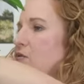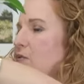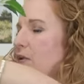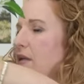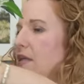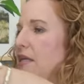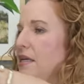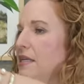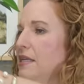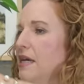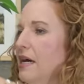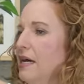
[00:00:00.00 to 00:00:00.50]

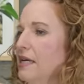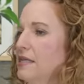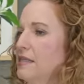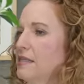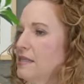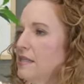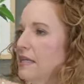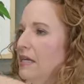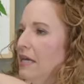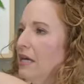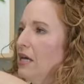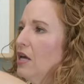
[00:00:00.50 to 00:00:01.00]
really
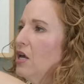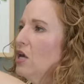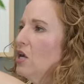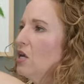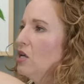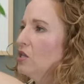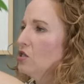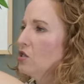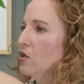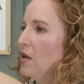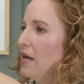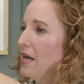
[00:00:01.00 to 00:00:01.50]
nicely.
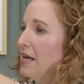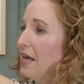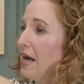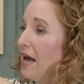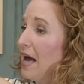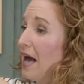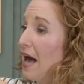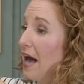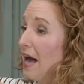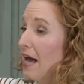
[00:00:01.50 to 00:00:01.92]
So like,